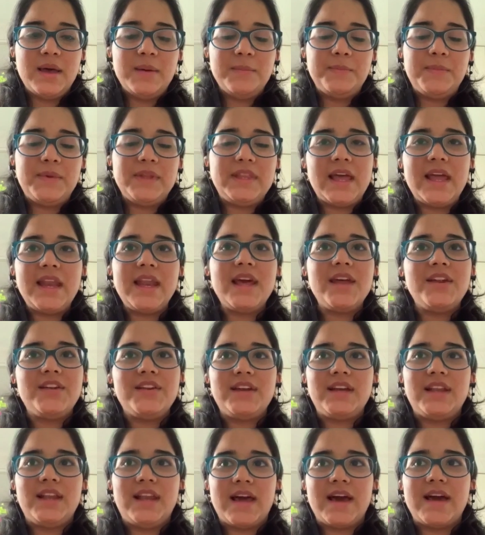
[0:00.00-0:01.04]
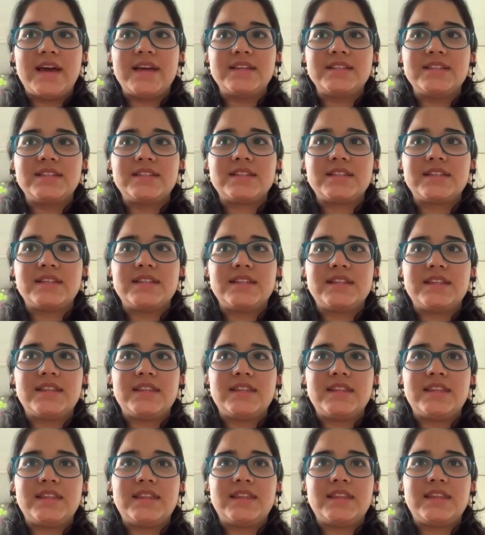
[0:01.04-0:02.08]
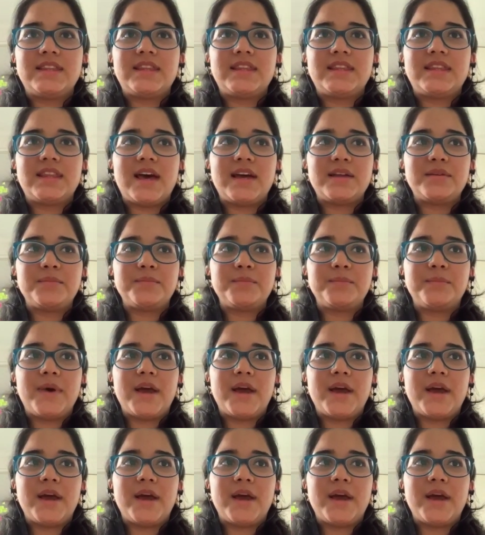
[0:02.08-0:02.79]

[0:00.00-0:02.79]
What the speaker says: But then I realized that